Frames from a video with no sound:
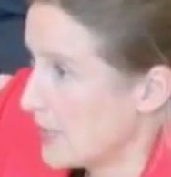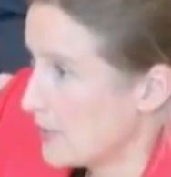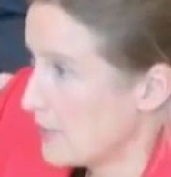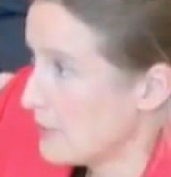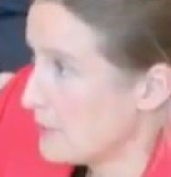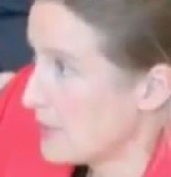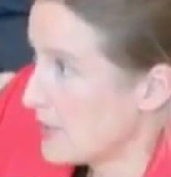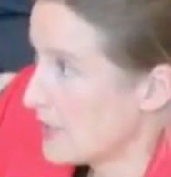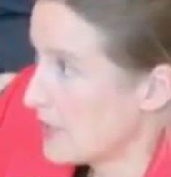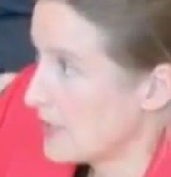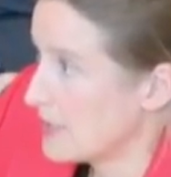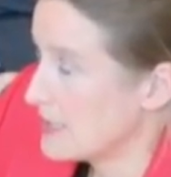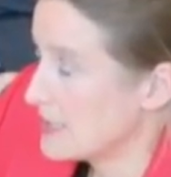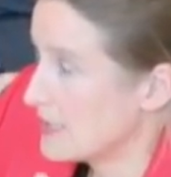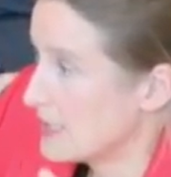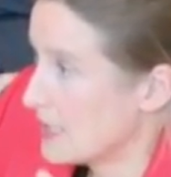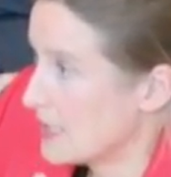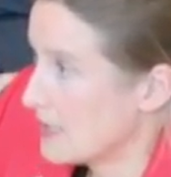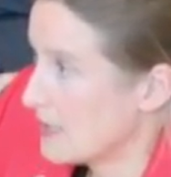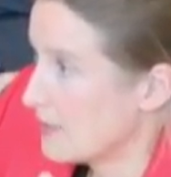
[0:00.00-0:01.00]
Bear in
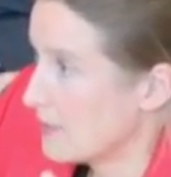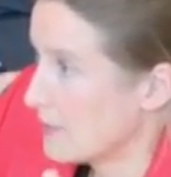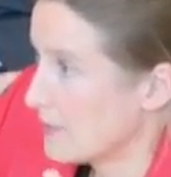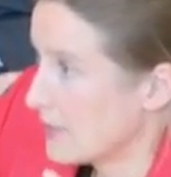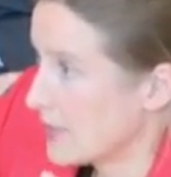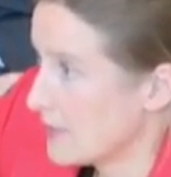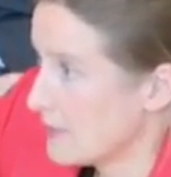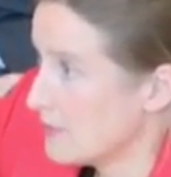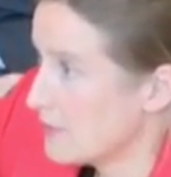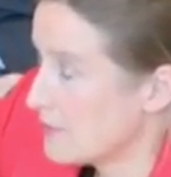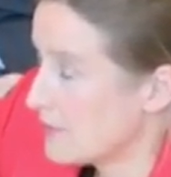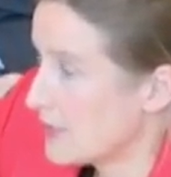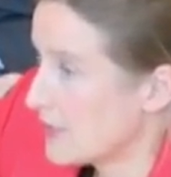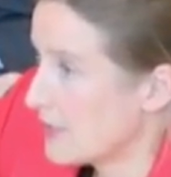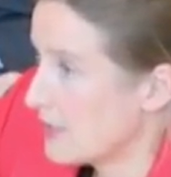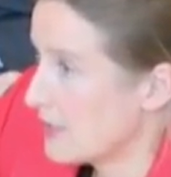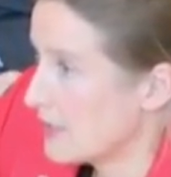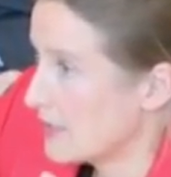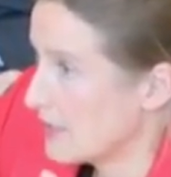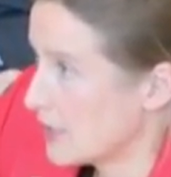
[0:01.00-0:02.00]
mind,
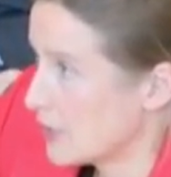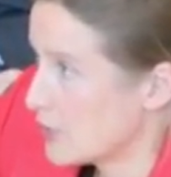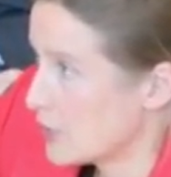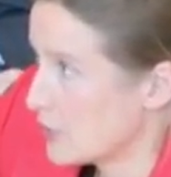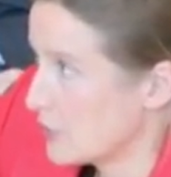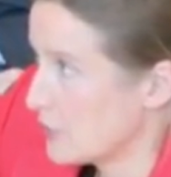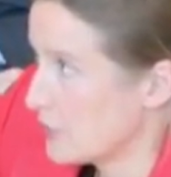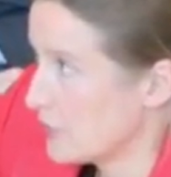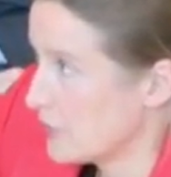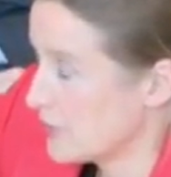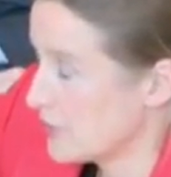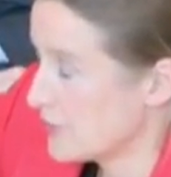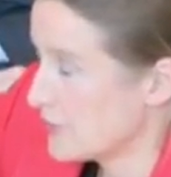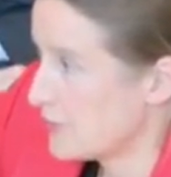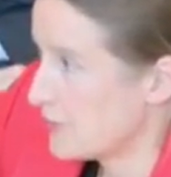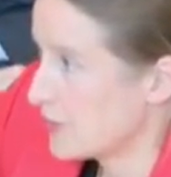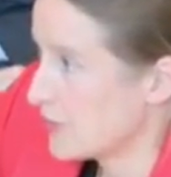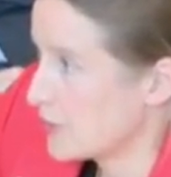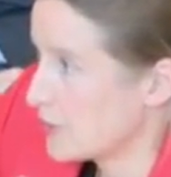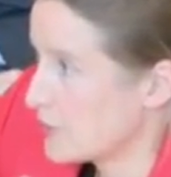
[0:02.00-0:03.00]
Vattenfall, and I showed you this
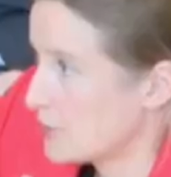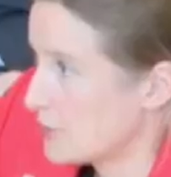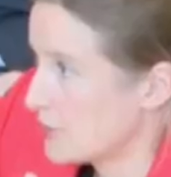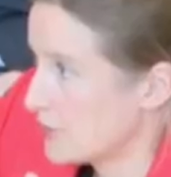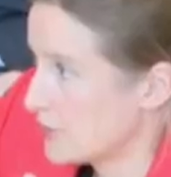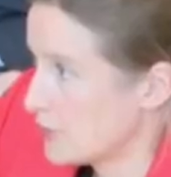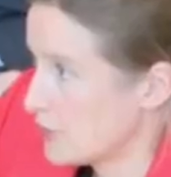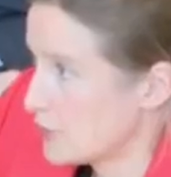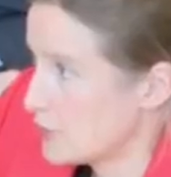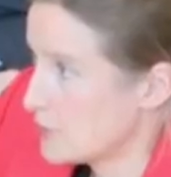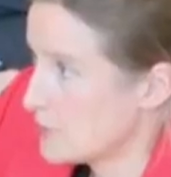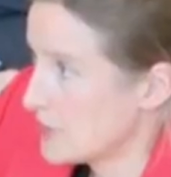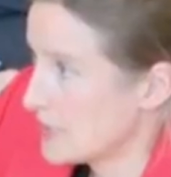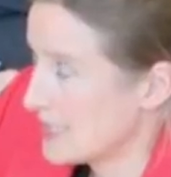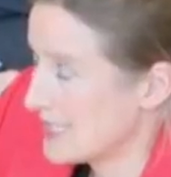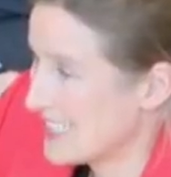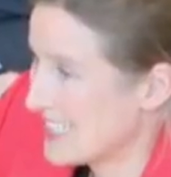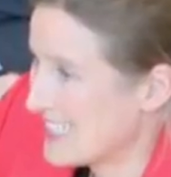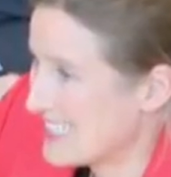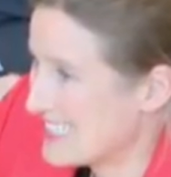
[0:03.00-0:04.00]
figure during the
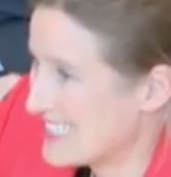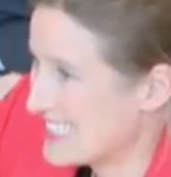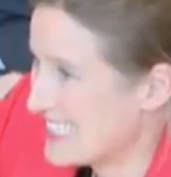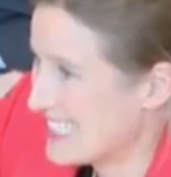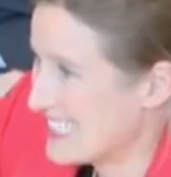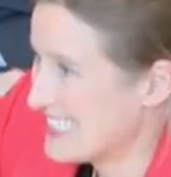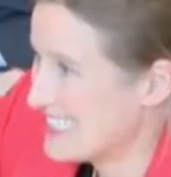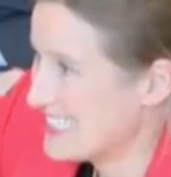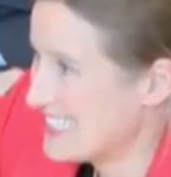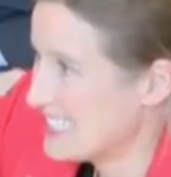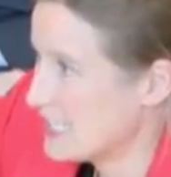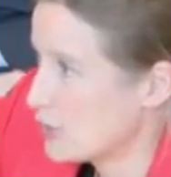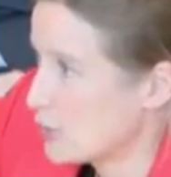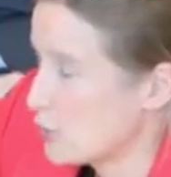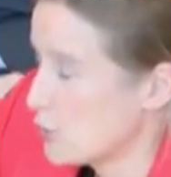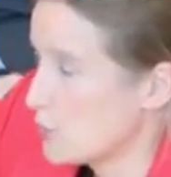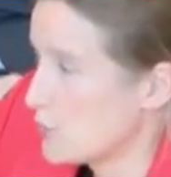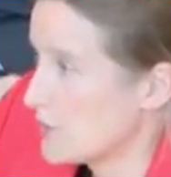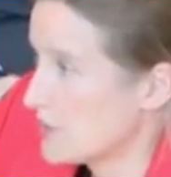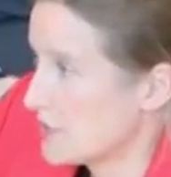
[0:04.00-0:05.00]
opening, has
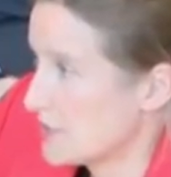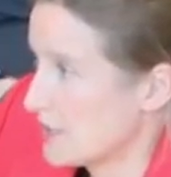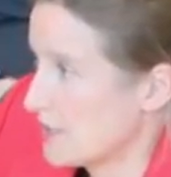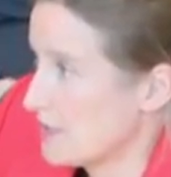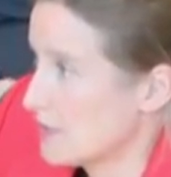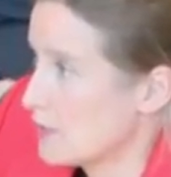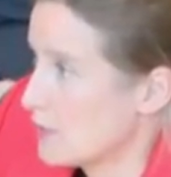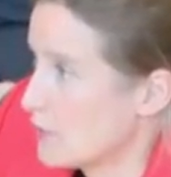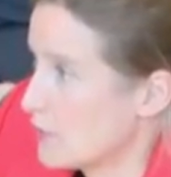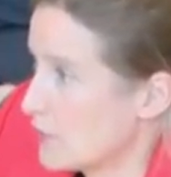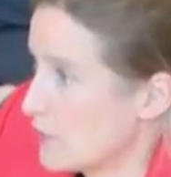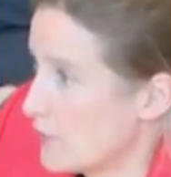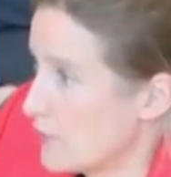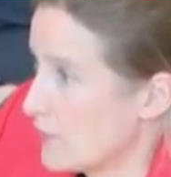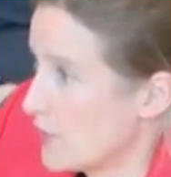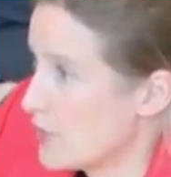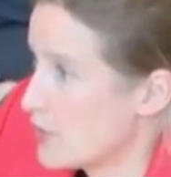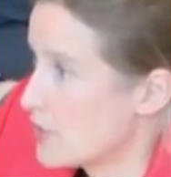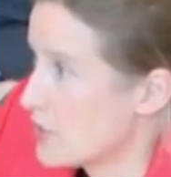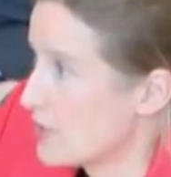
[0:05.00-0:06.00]
92% of
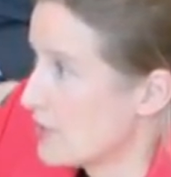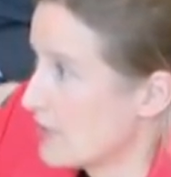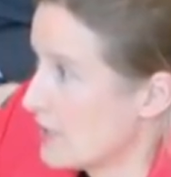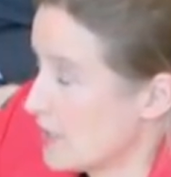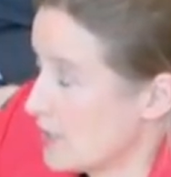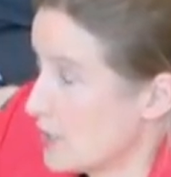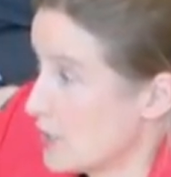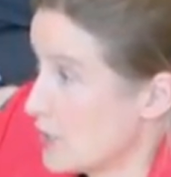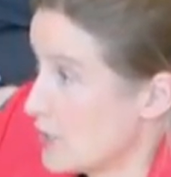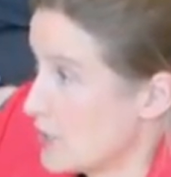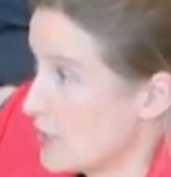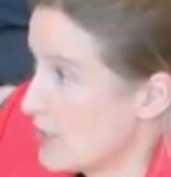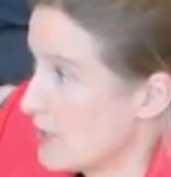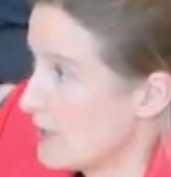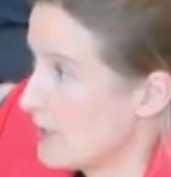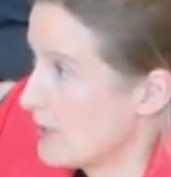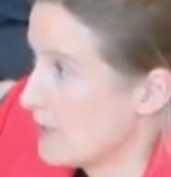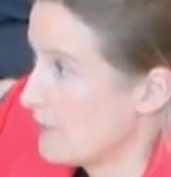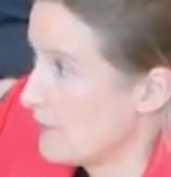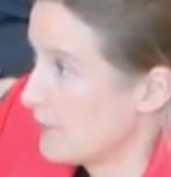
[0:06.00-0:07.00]
conventional
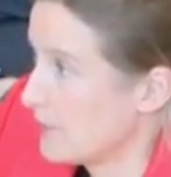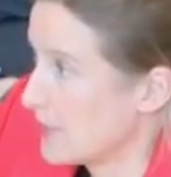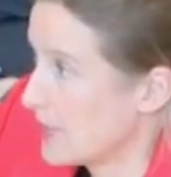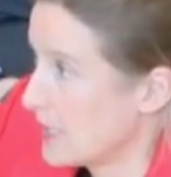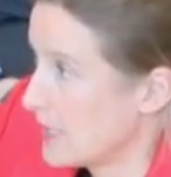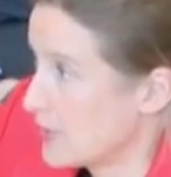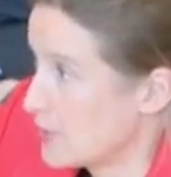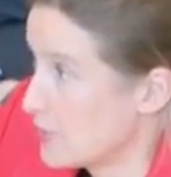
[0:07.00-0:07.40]
um,